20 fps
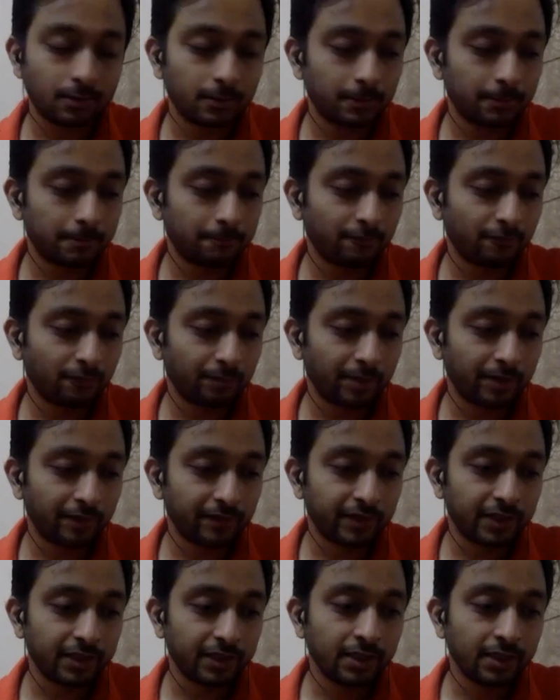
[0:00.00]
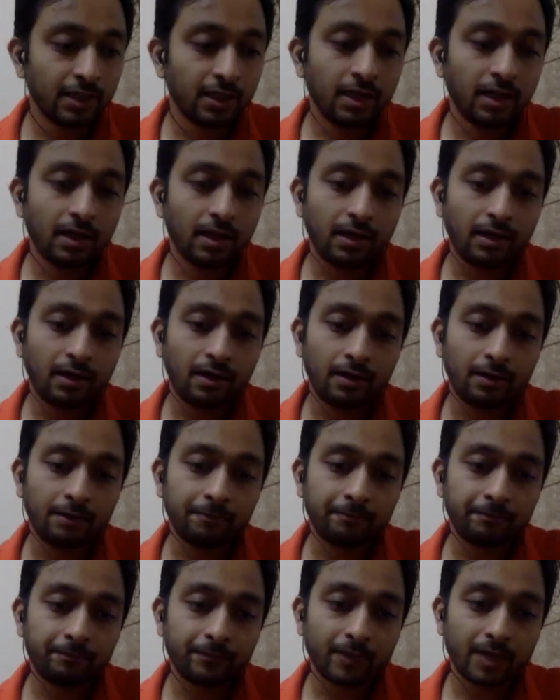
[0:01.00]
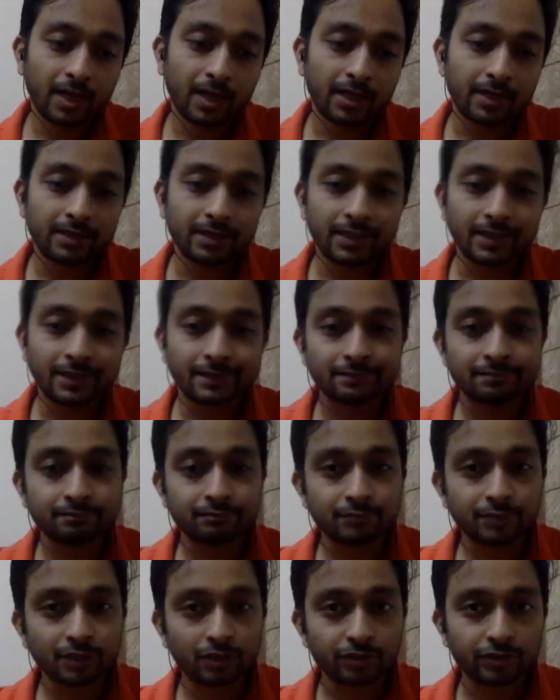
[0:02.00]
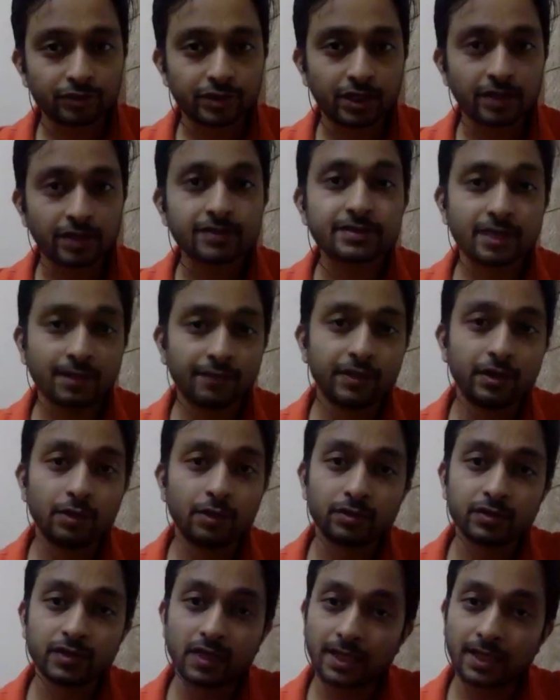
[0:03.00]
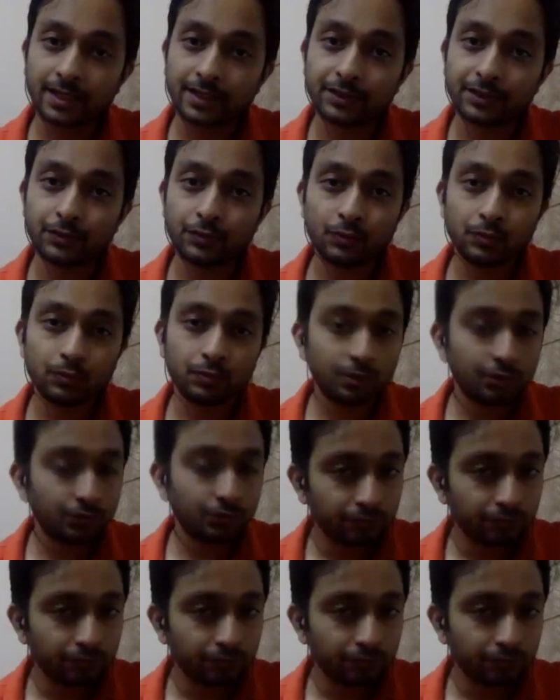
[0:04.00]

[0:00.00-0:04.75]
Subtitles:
for brevity. So drug discovery looks like you